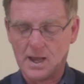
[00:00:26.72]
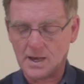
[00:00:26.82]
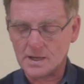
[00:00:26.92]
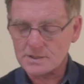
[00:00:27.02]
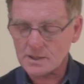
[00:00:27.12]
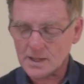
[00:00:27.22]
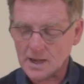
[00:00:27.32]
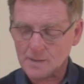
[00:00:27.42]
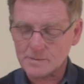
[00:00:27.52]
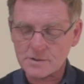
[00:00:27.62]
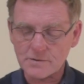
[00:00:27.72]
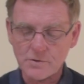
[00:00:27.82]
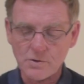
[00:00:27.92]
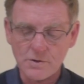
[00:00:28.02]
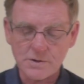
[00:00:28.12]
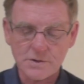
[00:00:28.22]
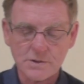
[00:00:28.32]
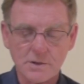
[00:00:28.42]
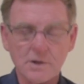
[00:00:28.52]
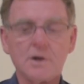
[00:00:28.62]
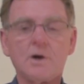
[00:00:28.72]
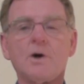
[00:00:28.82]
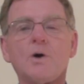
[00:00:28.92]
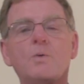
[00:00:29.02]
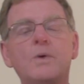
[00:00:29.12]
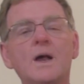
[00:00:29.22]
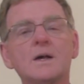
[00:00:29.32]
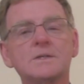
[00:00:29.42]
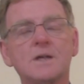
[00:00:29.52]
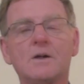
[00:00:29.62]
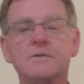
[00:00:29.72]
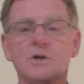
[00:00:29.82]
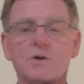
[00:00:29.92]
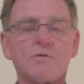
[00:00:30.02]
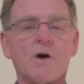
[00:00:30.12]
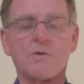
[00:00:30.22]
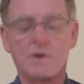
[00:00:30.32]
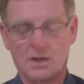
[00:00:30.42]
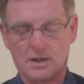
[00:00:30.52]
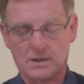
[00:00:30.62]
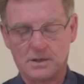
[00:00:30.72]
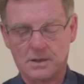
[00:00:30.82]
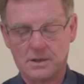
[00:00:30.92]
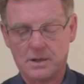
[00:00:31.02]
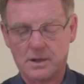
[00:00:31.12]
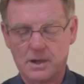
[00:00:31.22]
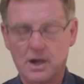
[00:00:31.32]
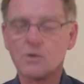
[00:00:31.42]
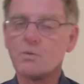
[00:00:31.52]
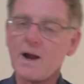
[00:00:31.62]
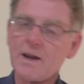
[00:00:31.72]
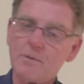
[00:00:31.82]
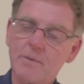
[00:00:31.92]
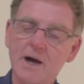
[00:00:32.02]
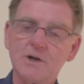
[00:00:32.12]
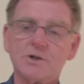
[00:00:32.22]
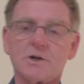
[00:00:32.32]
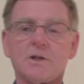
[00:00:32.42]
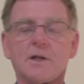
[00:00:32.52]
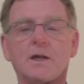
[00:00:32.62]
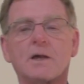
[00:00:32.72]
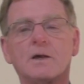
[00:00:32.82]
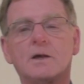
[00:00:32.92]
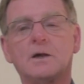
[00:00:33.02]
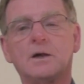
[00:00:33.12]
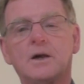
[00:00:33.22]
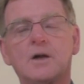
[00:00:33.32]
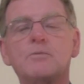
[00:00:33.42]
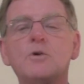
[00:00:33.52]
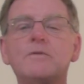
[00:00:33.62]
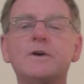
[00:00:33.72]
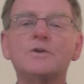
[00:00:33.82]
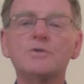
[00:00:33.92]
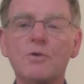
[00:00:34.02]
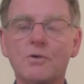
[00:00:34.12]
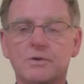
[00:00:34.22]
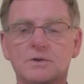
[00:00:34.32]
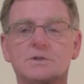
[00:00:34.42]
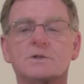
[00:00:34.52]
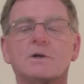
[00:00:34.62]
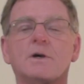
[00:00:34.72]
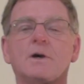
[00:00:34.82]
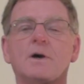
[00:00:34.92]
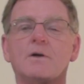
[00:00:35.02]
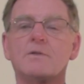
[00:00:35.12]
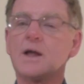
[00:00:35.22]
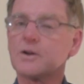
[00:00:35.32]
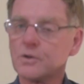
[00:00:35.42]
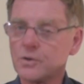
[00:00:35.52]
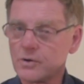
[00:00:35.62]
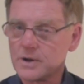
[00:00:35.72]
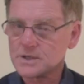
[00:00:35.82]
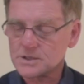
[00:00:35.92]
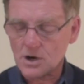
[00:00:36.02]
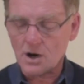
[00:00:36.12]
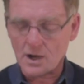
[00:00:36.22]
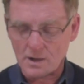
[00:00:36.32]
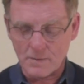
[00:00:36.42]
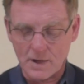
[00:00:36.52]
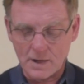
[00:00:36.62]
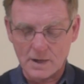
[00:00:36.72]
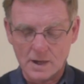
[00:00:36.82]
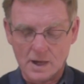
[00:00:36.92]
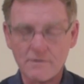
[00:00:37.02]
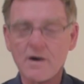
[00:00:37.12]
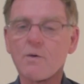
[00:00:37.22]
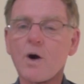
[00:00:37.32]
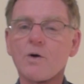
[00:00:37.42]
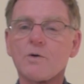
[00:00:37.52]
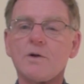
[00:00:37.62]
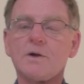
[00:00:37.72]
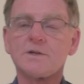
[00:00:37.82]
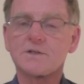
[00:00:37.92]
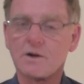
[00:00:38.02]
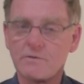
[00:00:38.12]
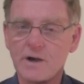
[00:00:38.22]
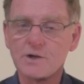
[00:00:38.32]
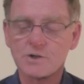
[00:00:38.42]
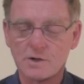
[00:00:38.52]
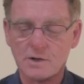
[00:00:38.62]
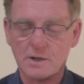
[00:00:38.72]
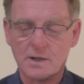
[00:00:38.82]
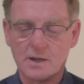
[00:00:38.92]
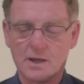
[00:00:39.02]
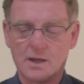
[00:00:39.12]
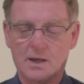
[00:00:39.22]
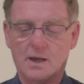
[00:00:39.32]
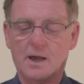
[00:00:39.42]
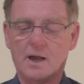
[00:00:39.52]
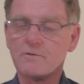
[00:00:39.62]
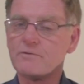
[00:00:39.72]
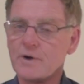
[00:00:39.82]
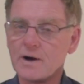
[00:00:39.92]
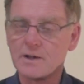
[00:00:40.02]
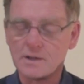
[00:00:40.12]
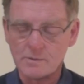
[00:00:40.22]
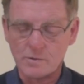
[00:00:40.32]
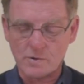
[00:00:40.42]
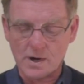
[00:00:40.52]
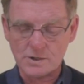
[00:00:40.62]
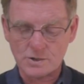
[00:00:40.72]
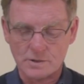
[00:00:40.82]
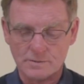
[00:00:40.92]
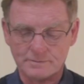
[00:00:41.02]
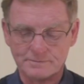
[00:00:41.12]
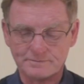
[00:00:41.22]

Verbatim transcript: And until that happens, of course, we ourselves are groaning, and waiting patiently, and moving towards, that glorious time of our own salvation and final liberation.